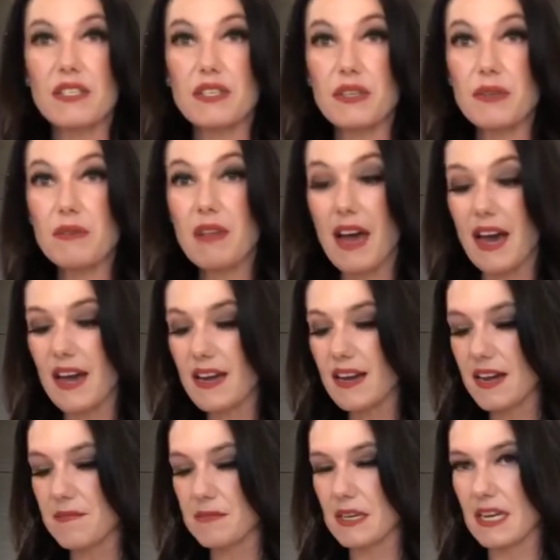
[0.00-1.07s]
To
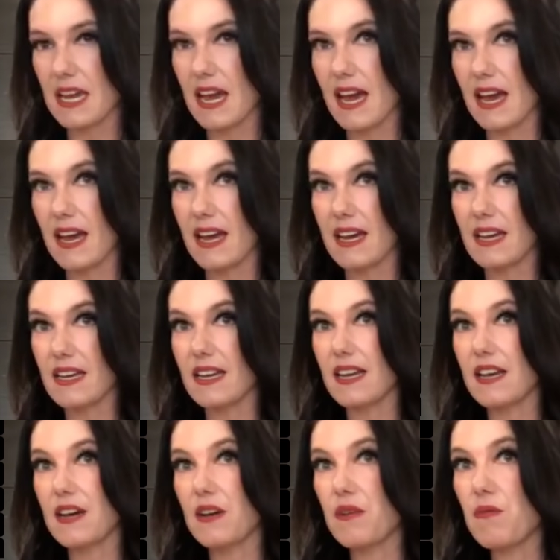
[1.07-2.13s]
that, I'm gonna add
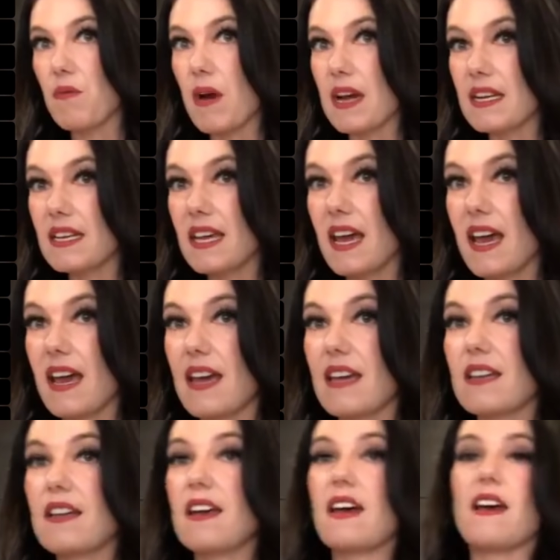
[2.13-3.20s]
1
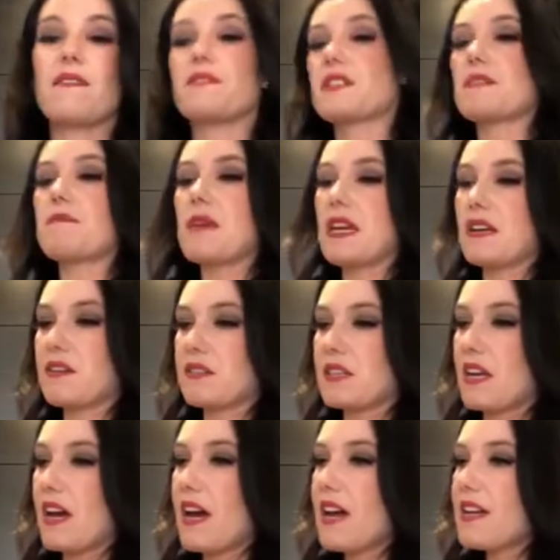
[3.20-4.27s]
can of tomato
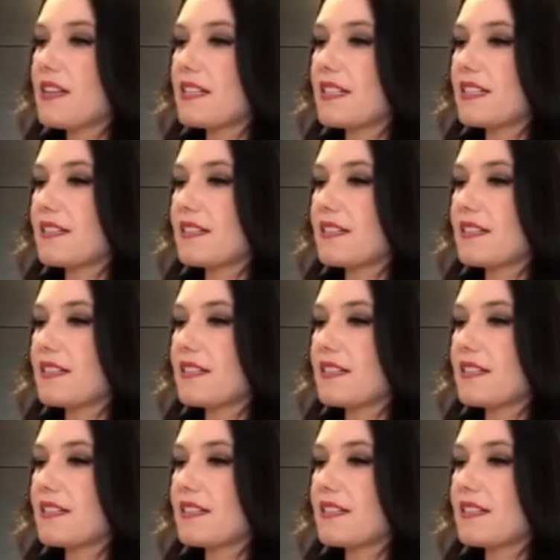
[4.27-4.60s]
sauce.